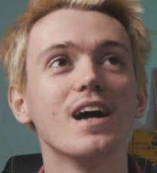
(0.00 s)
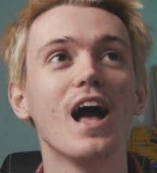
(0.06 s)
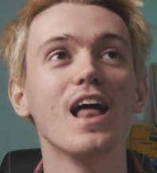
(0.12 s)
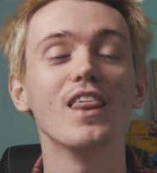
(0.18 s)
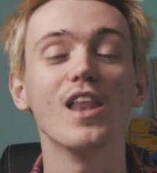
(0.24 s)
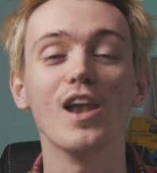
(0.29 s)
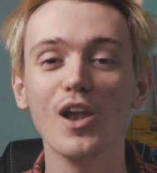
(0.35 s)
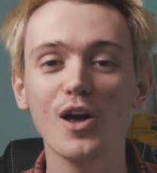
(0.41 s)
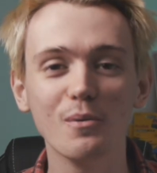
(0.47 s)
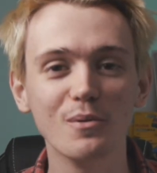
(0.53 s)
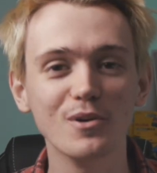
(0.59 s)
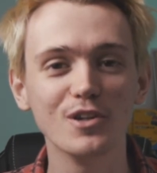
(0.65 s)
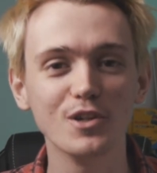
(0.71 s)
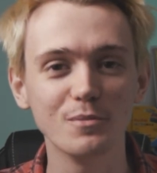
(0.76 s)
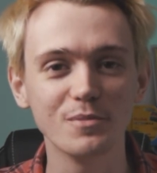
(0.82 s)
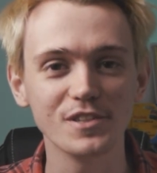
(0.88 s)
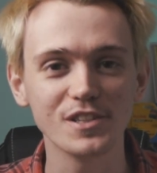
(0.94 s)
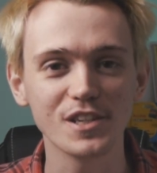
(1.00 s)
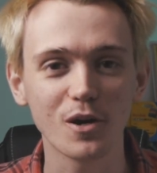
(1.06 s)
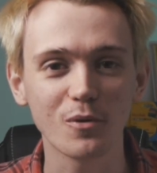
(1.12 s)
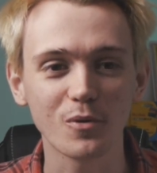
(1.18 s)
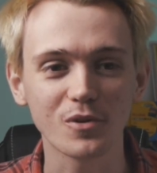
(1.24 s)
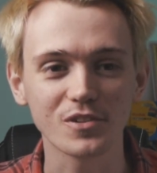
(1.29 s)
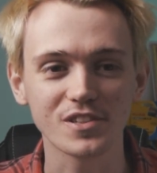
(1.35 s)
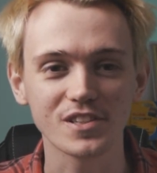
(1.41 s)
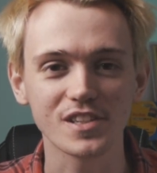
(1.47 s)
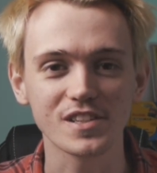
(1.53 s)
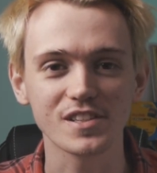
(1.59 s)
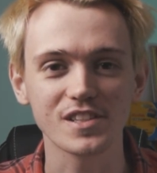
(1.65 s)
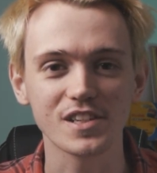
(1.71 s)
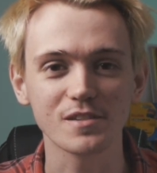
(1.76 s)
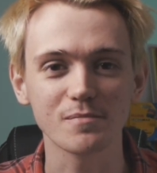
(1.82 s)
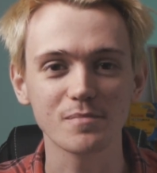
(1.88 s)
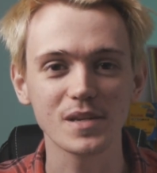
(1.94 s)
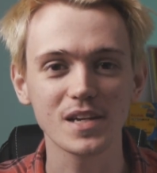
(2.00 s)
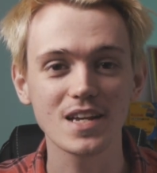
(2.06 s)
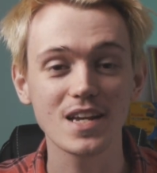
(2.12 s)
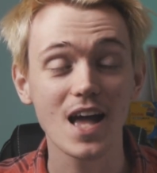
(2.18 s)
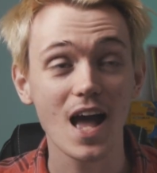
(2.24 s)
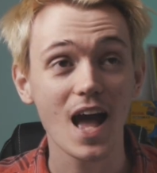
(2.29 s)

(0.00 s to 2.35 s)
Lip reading: The LOMO Lubitel 166B,